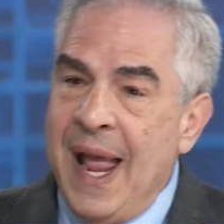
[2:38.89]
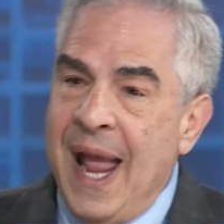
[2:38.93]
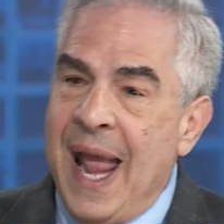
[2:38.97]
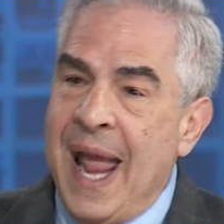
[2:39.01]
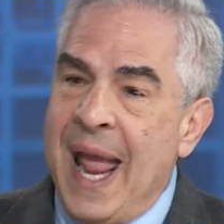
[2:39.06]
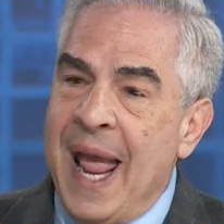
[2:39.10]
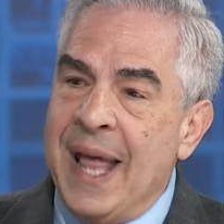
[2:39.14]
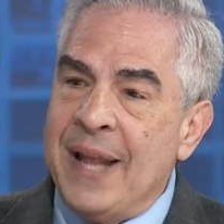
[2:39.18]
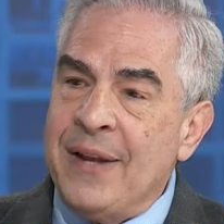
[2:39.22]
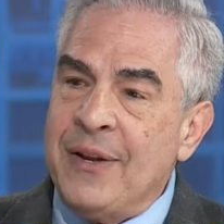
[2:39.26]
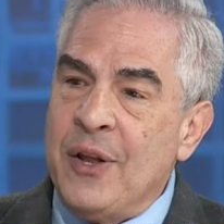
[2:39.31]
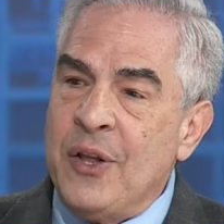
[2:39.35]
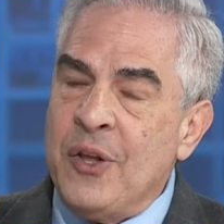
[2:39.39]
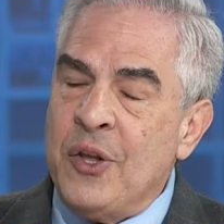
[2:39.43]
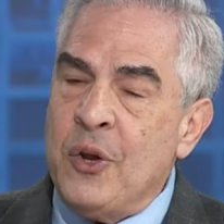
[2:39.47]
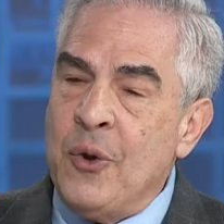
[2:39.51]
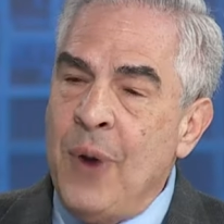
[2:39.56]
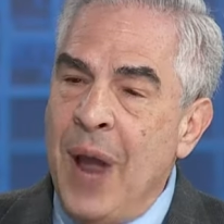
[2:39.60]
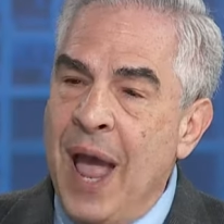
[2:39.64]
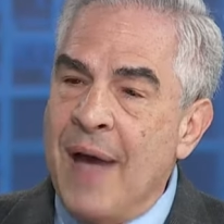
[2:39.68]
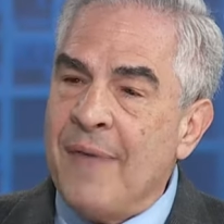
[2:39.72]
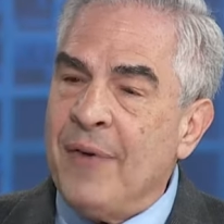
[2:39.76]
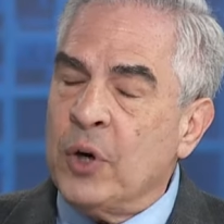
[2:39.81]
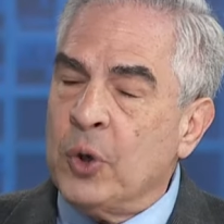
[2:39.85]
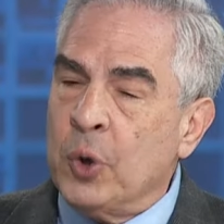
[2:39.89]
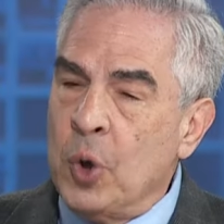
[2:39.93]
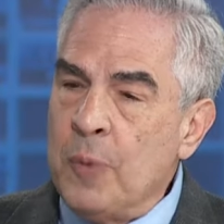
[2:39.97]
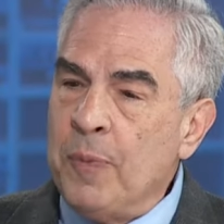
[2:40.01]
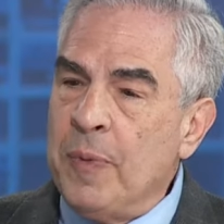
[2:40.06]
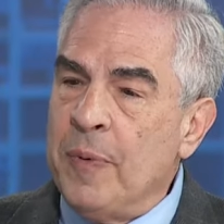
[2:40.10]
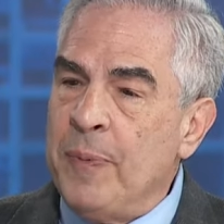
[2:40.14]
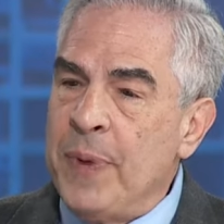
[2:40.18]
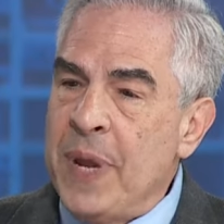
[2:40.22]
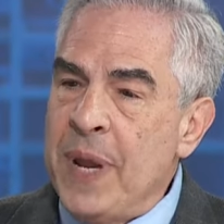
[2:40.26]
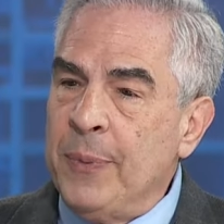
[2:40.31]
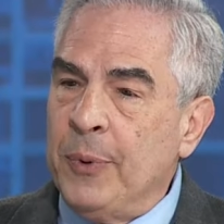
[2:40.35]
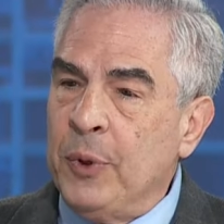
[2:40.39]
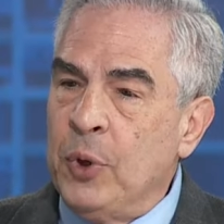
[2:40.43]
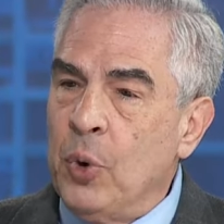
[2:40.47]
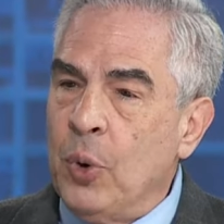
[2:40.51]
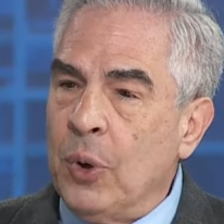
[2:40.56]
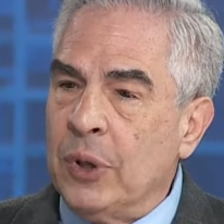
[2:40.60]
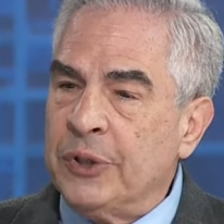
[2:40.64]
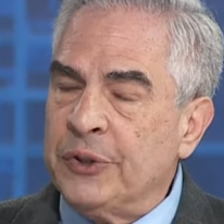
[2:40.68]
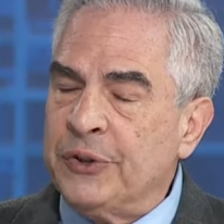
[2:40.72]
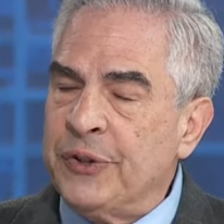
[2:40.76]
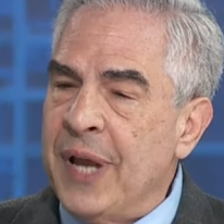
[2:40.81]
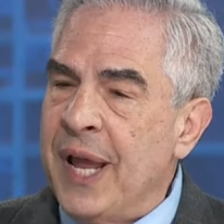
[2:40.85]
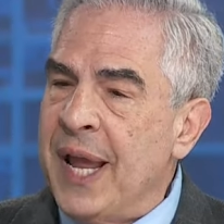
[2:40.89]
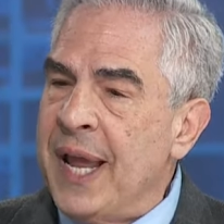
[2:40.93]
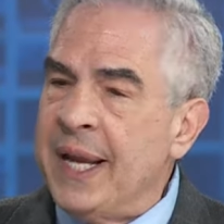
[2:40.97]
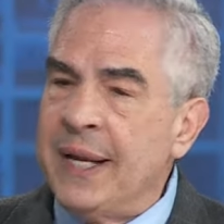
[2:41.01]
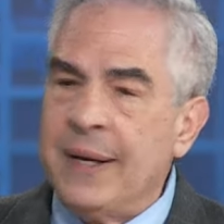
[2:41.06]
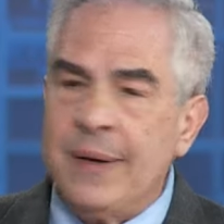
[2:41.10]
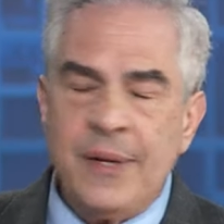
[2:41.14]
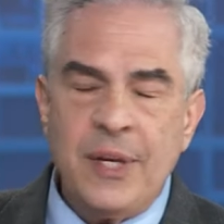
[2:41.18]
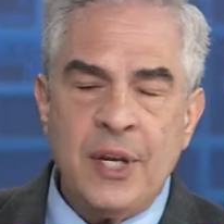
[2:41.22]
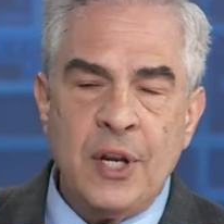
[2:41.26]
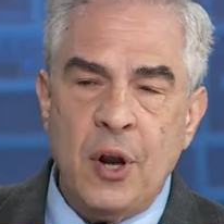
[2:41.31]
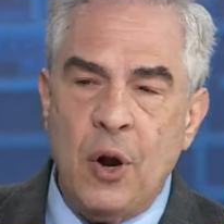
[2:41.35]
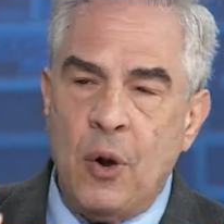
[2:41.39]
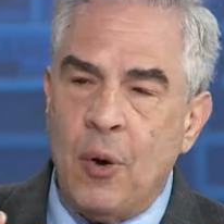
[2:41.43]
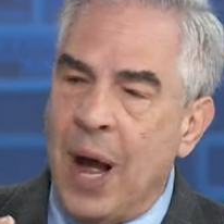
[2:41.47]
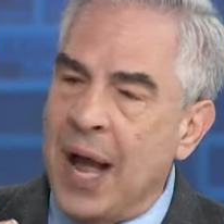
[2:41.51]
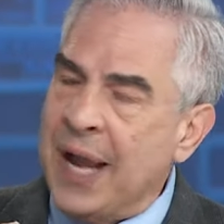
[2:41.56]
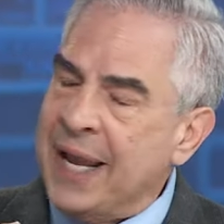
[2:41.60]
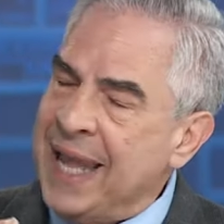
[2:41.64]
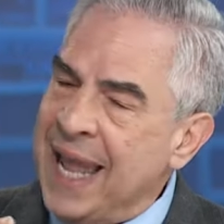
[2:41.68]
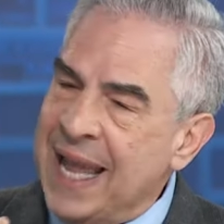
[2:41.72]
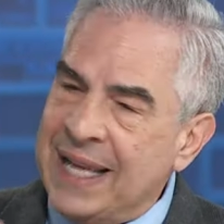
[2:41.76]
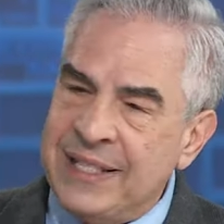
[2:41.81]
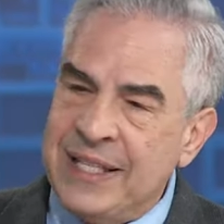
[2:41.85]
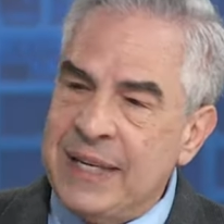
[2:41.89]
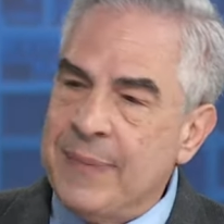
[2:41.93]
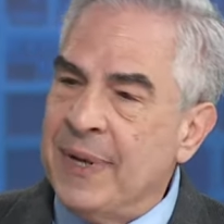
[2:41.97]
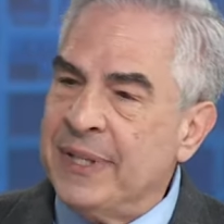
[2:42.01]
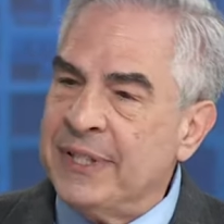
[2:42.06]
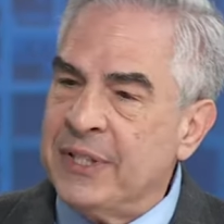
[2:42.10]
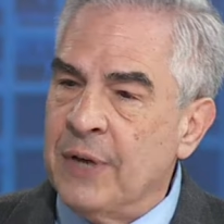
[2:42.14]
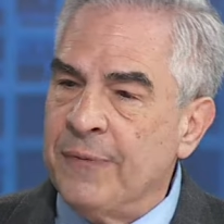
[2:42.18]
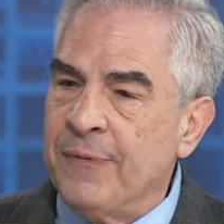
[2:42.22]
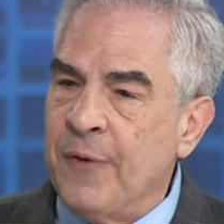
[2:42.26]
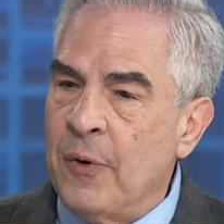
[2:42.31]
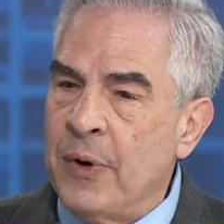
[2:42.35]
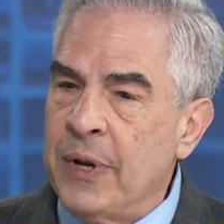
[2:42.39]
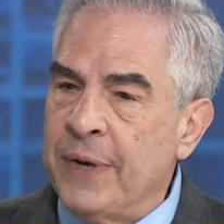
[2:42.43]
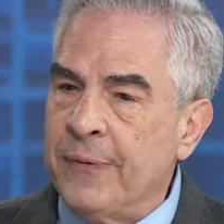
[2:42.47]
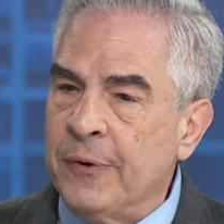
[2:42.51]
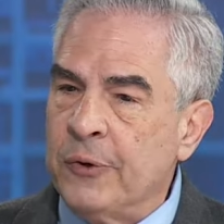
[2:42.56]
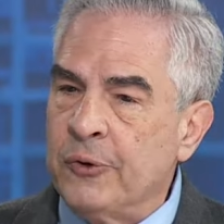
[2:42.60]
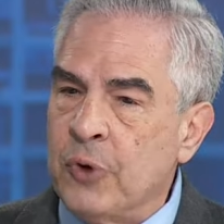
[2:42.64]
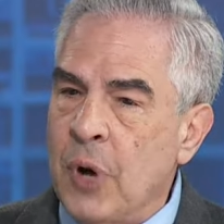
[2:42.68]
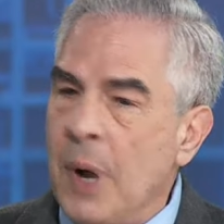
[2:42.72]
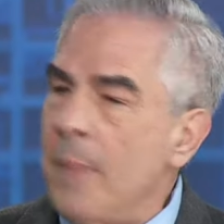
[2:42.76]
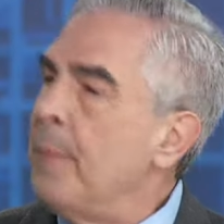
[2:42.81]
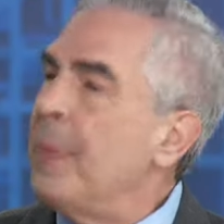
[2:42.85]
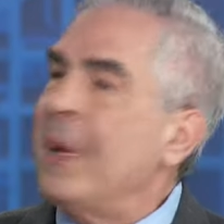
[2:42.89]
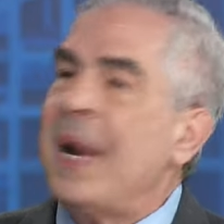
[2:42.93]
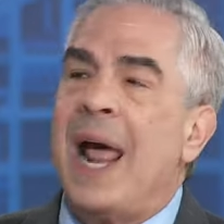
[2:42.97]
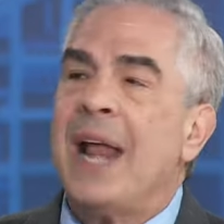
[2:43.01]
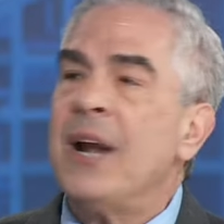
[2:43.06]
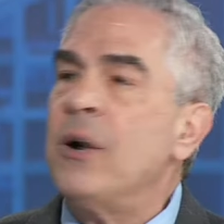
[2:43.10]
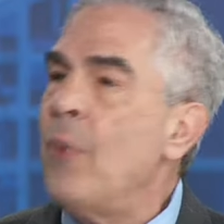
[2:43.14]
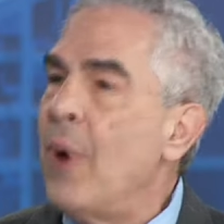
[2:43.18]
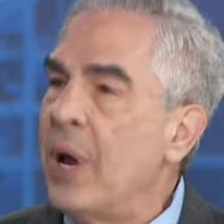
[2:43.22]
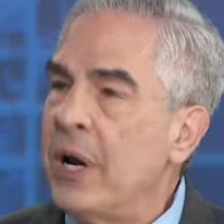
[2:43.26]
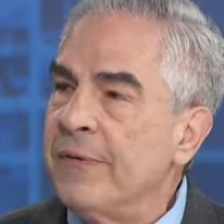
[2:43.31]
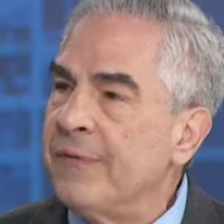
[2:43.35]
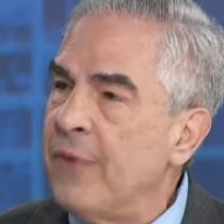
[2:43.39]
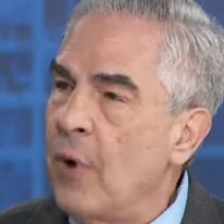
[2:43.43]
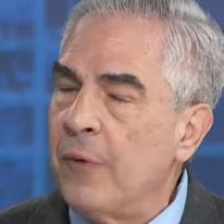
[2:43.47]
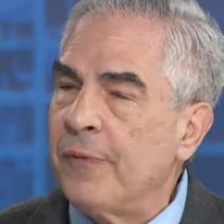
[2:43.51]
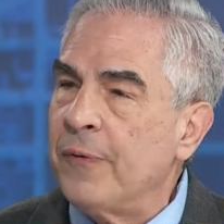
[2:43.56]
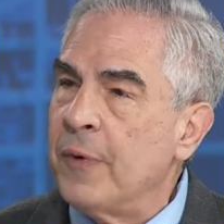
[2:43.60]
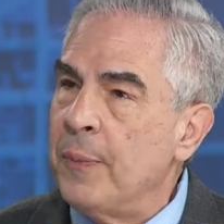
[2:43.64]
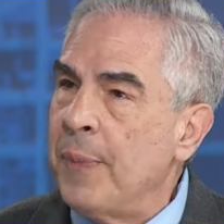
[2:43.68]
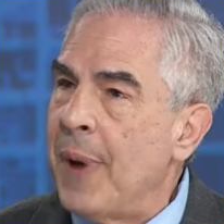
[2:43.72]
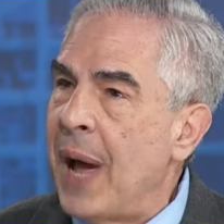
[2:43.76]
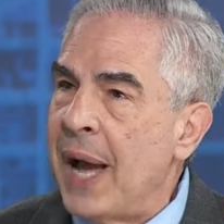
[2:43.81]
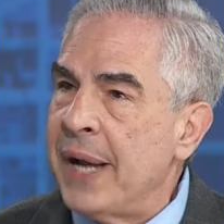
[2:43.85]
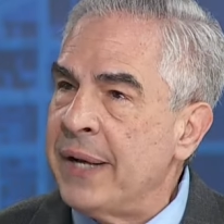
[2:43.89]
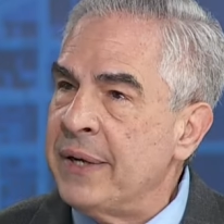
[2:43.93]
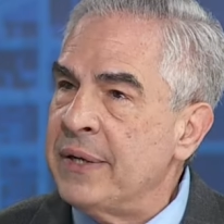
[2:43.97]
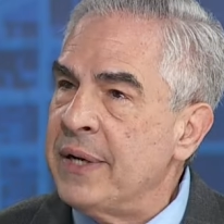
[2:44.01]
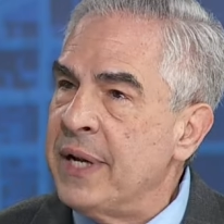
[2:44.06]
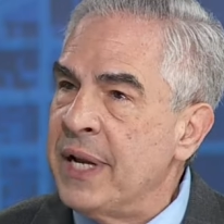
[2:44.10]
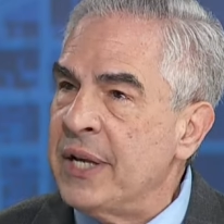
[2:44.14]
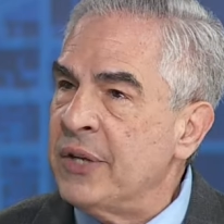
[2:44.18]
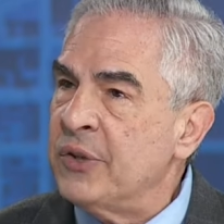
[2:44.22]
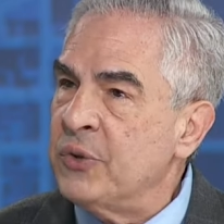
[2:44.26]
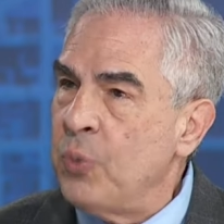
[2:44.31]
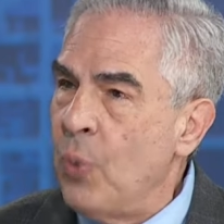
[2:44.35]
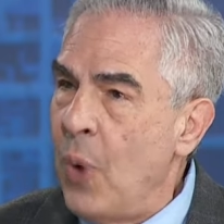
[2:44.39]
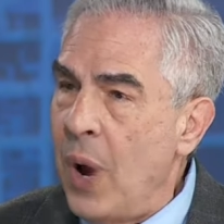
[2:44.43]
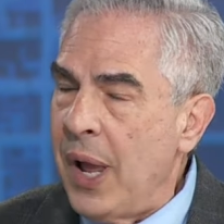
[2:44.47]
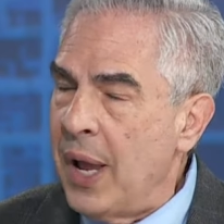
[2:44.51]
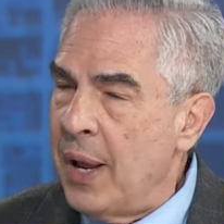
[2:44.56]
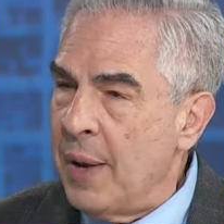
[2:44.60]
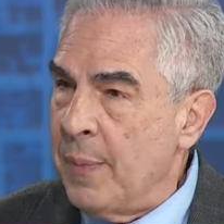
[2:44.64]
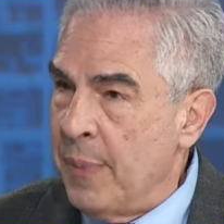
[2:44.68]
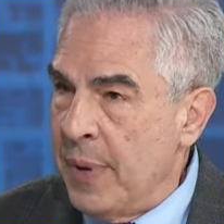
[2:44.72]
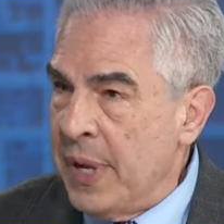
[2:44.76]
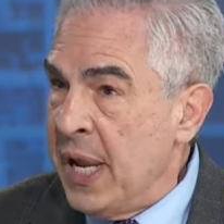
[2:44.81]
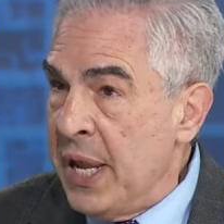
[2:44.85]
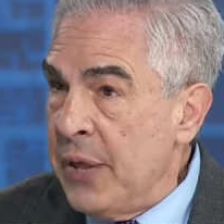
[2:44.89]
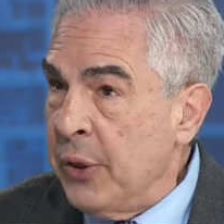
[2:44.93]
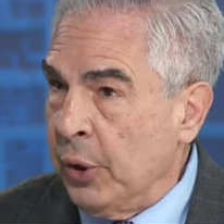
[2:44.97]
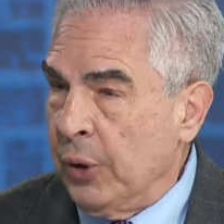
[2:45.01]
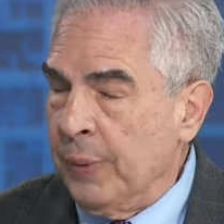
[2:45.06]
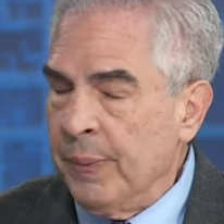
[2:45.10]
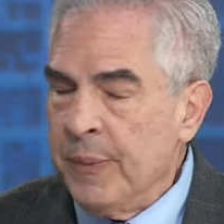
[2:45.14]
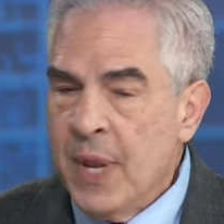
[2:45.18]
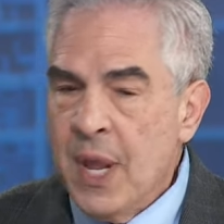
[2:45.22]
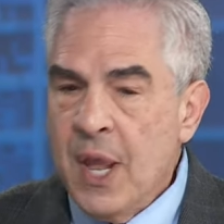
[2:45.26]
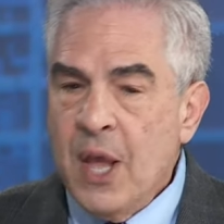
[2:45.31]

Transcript: And you have a group of people who are saying, you know, I can't see myself voting for Trump, but I don't want to vote for Biden as well, either.